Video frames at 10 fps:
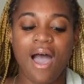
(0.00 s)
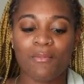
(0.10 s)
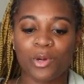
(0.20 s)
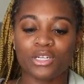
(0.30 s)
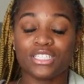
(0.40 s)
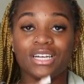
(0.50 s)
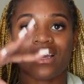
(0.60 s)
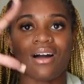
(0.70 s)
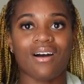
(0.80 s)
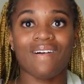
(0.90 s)
i'm gonna show
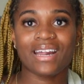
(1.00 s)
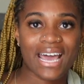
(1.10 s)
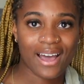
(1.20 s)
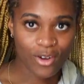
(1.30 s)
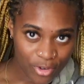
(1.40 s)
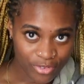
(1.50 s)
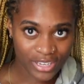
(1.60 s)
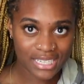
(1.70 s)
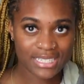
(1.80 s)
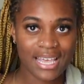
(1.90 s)
y'all all the
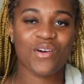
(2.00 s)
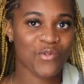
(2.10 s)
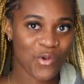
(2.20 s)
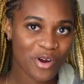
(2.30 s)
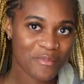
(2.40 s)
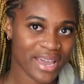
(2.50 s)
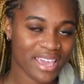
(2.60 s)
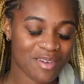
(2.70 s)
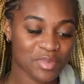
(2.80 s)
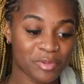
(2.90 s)
outfits i wore in
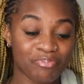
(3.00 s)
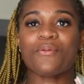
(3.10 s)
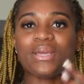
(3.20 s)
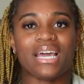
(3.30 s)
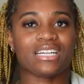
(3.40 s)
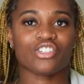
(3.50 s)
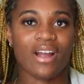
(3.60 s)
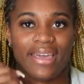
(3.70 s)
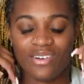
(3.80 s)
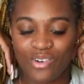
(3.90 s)
miami it's gonna be like a
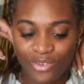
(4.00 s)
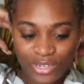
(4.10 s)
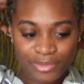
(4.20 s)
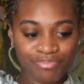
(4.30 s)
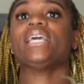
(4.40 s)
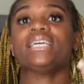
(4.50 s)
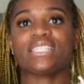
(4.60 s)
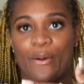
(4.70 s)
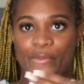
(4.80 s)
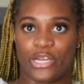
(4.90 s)
try on but it is
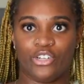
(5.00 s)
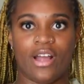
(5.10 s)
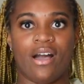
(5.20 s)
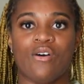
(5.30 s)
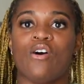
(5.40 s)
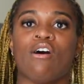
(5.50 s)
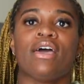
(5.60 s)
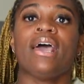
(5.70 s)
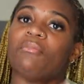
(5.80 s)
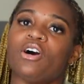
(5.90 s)
gonna be a try on haul
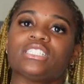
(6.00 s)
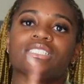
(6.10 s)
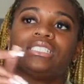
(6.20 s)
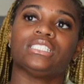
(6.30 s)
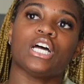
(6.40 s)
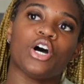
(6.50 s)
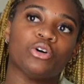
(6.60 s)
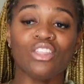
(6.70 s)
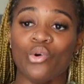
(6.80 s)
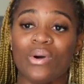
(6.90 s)
i'm also
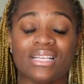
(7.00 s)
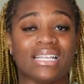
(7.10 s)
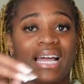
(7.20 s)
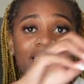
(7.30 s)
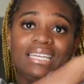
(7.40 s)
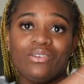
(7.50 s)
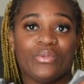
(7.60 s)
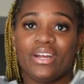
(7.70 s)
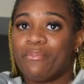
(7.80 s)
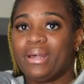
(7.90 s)
show the ones i didn't
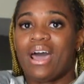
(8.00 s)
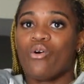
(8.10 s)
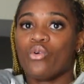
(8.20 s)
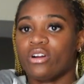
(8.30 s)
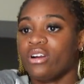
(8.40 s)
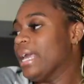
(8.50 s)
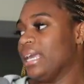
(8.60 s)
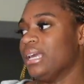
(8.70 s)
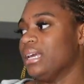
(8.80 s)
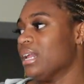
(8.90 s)
wear but i ordered
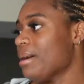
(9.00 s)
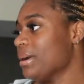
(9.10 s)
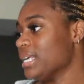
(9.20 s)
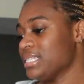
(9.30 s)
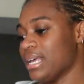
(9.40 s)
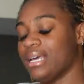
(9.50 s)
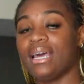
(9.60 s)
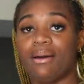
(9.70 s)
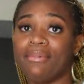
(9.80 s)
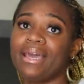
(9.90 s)
and i might
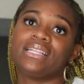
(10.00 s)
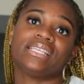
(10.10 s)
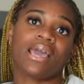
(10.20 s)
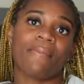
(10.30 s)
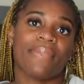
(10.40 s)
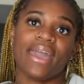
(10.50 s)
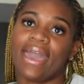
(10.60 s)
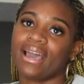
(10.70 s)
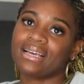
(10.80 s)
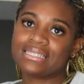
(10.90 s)
i might have to take them
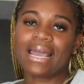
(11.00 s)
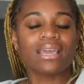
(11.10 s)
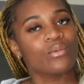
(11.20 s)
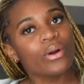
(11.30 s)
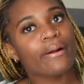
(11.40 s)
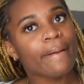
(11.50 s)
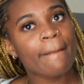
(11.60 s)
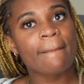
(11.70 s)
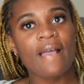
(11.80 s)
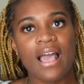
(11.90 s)
back because i ain't wearing
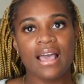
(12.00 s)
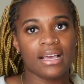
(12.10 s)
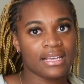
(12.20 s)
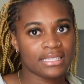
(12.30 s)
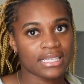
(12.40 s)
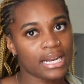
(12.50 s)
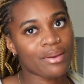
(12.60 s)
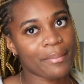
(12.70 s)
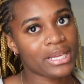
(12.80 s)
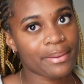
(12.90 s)
them so i
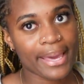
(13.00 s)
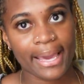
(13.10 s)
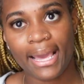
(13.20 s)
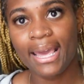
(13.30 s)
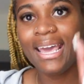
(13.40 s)
am yet